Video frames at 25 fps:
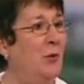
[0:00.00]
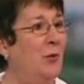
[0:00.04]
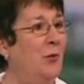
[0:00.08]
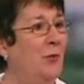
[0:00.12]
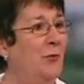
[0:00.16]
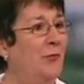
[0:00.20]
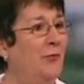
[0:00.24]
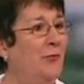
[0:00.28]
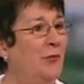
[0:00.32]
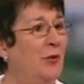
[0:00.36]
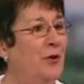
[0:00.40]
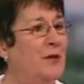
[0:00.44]

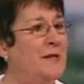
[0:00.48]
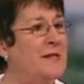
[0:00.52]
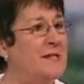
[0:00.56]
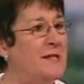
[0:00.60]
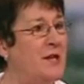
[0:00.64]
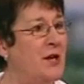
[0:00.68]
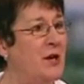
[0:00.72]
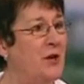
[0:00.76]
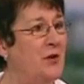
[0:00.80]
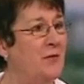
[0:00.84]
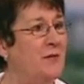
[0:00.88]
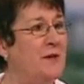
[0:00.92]
For a
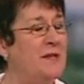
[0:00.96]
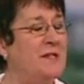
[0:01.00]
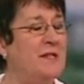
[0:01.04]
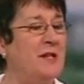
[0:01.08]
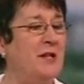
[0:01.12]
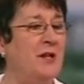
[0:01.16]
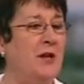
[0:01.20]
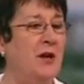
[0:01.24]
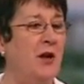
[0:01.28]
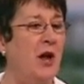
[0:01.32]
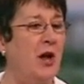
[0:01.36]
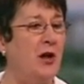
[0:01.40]
service
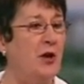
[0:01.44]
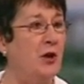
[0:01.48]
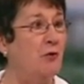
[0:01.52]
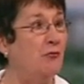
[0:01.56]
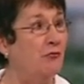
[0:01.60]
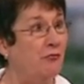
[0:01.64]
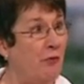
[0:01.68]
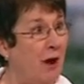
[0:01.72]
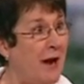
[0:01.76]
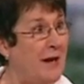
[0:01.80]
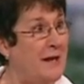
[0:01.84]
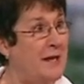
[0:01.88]
and a
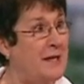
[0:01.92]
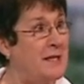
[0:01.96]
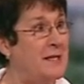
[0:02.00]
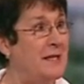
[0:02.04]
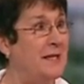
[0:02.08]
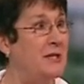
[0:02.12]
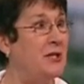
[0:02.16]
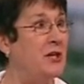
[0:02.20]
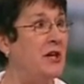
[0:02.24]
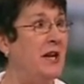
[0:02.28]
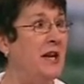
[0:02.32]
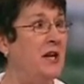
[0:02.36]
right.
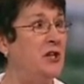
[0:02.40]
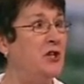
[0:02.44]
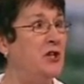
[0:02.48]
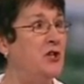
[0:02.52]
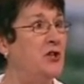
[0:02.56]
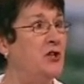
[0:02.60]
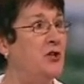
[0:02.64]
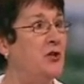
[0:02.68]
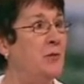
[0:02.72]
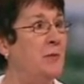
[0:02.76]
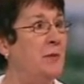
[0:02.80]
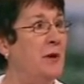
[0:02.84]
Education
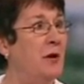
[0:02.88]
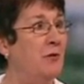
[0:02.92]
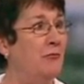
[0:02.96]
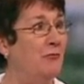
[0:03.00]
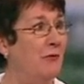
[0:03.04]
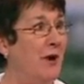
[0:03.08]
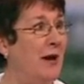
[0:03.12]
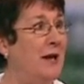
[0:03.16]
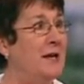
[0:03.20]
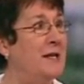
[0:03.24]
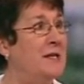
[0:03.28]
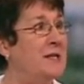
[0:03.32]
should be a
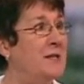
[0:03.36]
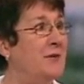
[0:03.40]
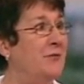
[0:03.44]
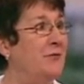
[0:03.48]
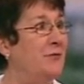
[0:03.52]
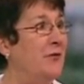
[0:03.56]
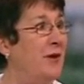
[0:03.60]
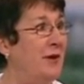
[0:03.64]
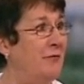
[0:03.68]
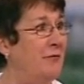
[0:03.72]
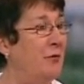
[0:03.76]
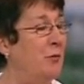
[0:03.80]
right
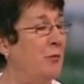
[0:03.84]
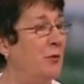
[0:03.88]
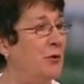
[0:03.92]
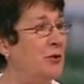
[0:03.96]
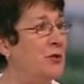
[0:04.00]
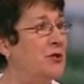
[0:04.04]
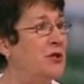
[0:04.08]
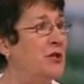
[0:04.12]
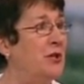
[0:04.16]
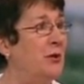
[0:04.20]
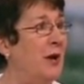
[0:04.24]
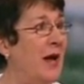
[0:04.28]
for
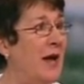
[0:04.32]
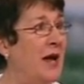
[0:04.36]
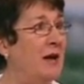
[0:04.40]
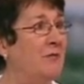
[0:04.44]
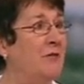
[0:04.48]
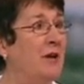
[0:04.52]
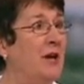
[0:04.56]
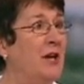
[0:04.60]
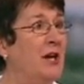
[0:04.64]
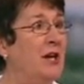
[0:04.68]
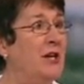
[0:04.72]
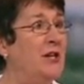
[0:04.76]
everyone to have,
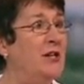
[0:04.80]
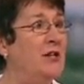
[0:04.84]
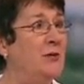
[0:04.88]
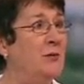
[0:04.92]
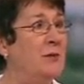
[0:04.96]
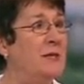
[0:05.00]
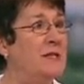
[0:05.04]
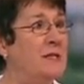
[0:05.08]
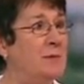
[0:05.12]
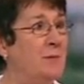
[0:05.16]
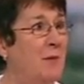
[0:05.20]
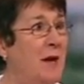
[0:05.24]
to
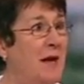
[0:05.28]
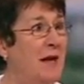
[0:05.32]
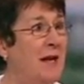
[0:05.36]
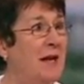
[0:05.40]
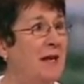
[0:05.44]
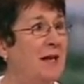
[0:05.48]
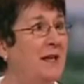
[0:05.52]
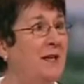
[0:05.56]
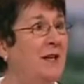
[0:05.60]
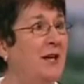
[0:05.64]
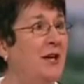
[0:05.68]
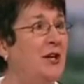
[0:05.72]

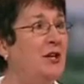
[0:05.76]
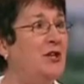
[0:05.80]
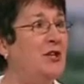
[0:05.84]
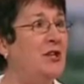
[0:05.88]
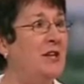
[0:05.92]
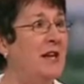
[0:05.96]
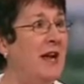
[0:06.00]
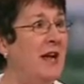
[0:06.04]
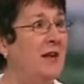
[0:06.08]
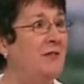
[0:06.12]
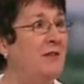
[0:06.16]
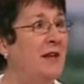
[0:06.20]
aspire to
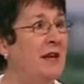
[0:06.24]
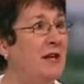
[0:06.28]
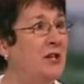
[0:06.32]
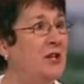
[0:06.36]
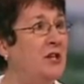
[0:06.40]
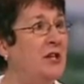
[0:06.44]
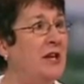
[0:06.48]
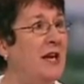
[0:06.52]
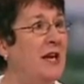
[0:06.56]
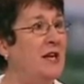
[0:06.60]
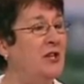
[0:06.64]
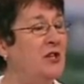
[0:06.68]
get the
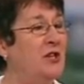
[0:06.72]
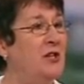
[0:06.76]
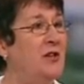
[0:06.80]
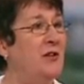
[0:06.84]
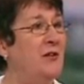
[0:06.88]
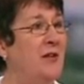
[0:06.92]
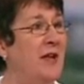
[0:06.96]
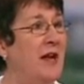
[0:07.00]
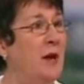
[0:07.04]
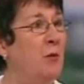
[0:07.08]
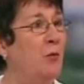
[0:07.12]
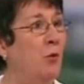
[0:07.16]

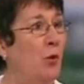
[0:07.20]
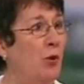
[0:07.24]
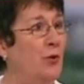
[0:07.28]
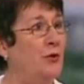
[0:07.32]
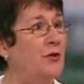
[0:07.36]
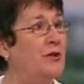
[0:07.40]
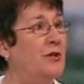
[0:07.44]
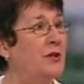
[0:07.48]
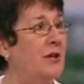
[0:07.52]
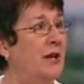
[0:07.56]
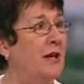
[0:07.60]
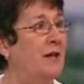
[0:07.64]
education they
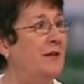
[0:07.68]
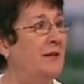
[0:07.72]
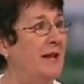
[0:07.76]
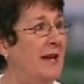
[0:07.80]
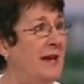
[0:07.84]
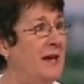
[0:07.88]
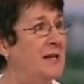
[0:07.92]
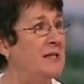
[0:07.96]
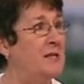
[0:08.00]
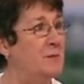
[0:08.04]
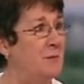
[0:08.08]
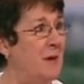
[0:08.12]
want and
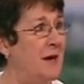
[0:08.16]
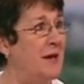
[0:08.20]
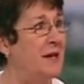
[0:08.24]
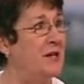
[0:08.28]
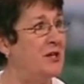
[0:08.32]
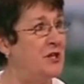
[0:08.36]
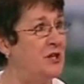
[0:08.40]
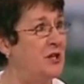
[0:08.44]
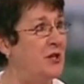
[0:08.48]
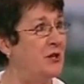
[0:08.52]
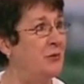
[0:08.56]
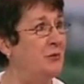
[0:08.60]
they aspire
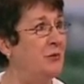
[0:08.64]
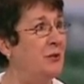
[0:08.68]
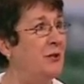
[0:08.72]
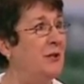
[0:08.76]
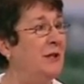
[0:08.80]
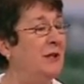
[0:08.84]
to,